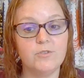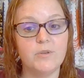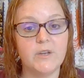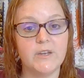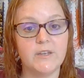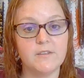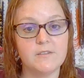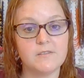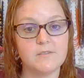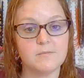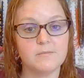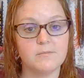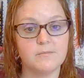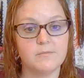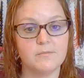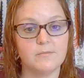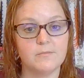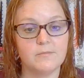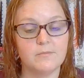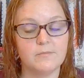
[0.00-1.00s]
days
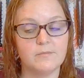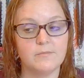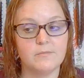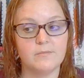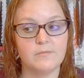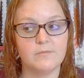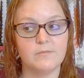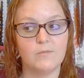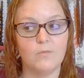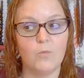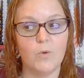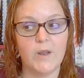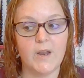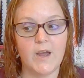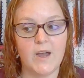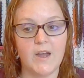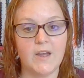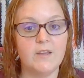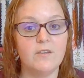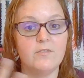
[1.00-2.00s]
when
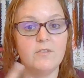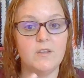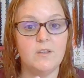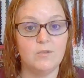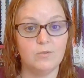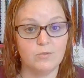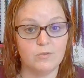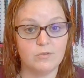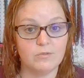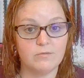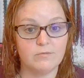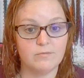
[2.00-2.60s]
I have healed.